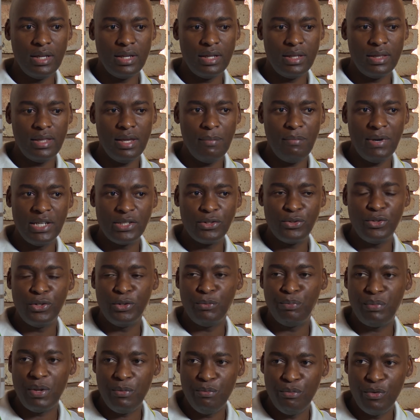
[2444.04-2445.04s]
they must
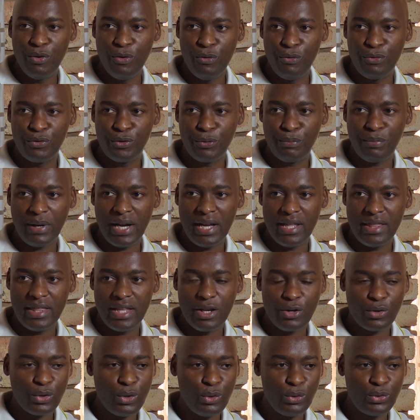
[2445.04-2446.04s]
not be moved by
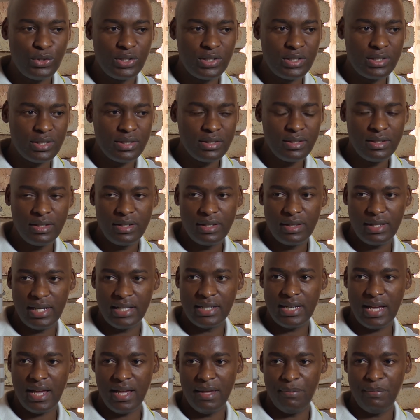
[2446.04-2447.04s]
the roasts
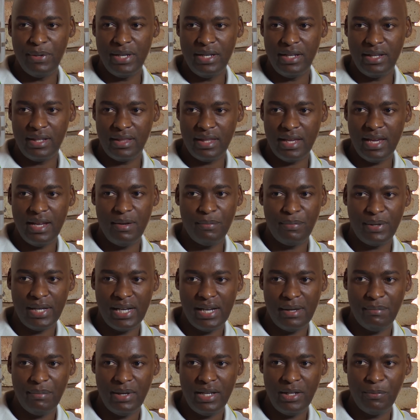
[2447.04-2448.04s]
that are happening there in
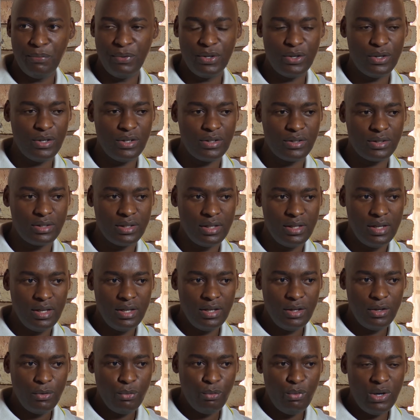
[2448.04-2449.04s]
Parliament, because
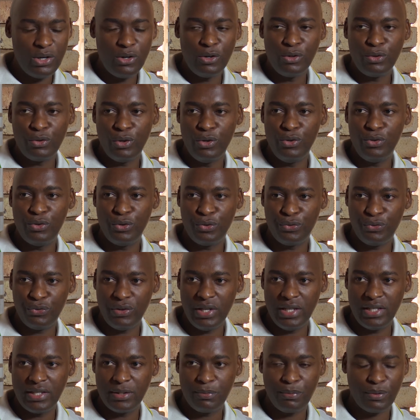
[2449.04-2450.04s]
we're not going to
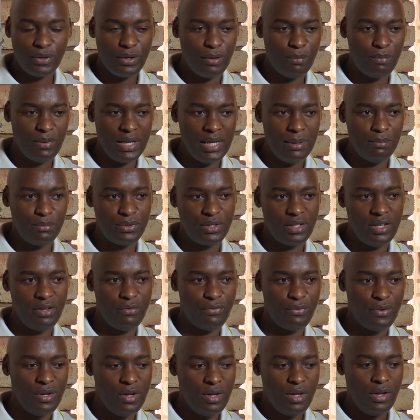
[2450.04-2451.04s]
fix problems
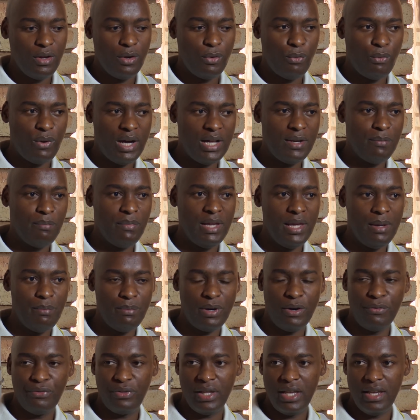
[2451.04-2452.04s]
if one
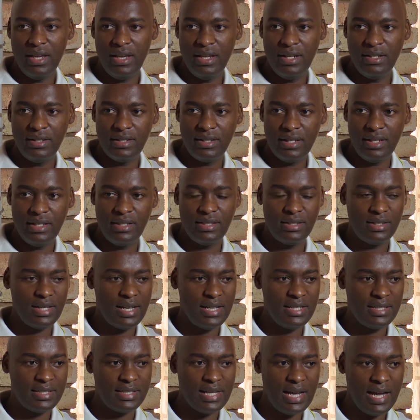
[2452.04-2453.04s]
member of the ANC
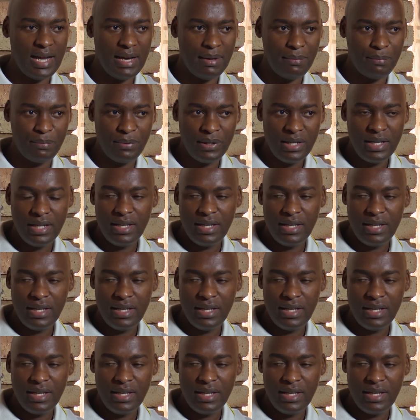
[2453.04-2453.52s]
stands up,